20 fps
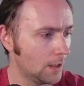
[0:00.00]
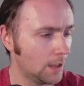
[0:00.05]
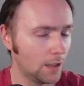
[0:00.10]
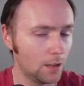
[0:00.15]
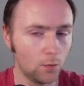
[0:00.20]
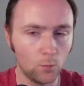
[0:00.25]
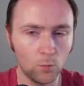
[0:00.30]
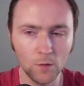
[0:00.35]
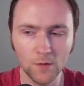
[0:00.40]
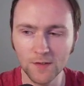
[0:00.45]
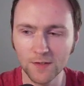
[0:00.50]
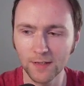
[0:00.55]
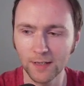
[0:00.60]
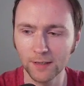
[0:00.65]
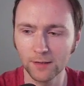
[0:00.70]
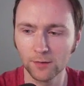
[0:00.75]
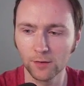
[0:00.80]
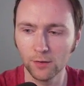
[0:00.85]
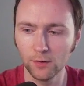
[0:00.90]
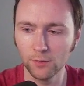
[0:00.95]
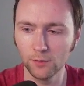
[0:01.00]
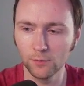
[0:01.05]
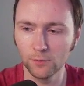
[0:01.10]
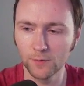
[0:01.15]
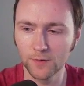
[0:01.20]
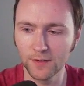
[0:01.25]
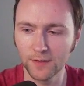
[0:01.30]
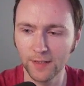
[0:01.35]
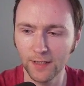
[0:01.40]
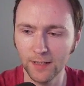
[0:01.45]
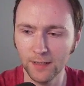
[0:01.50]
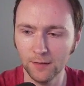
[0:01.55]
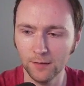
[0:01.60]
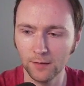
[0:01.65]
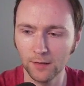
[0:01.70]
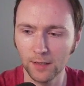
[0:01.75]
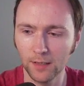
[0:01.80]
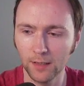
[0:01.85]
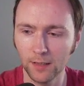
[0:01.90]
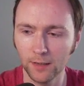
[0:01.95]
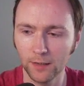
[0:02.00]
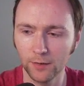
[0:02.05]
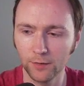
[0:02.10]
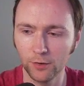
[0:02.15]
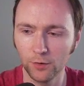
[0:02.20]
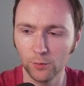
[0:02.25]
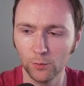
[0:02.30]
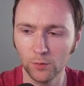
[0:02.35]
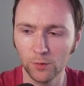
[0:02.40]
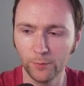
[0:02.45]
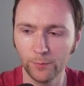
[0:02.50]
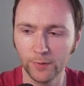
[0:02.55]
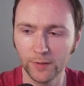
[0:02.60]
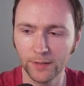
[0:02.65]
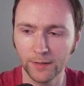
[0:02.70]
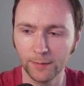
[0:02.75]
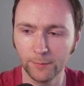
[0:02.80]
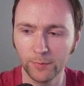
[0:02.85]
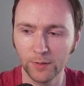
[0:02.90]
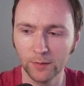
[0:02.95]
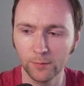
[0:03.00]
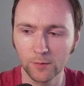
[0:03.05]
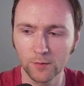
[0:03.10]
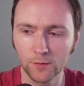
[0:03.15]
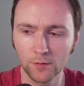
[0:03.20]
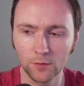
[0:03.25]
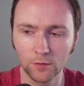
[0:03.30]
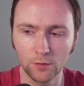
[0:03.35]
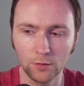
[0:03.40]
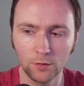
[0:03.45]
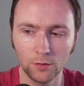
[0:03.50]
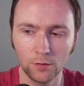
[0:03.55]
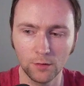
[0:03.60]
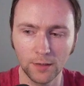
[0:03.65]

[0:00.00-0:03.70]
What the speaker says: Once that downloads, then you will be able to